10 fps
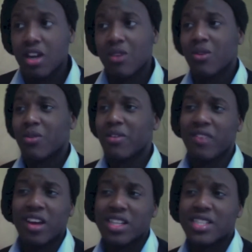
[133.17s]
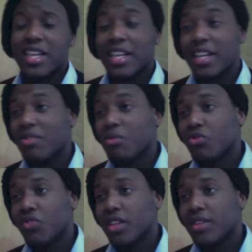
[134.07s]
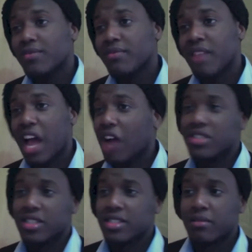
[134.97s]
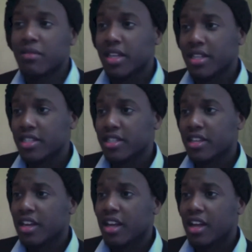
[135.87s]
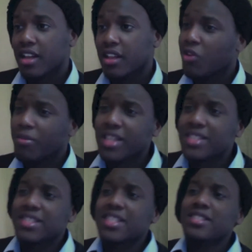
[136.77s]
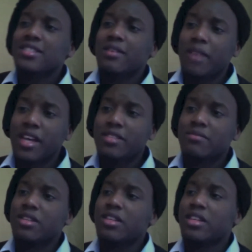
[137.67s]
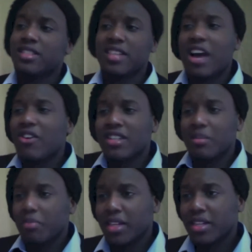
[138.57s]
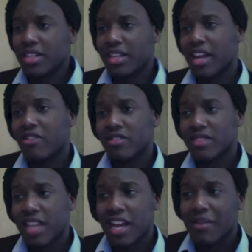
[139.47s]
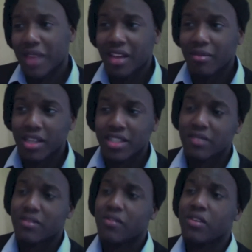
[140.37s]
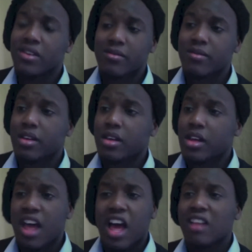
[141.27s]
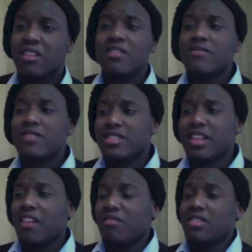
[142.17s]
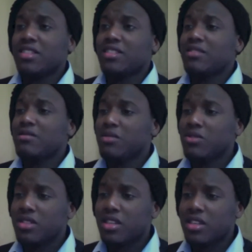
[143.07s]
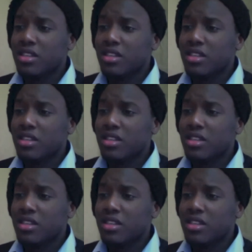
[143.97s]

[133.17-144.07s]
When we finally sat in the movie, I was just amazed. The opening scenes amazed me as how it depicted the era of time and place of the film. I love the style of 60s music.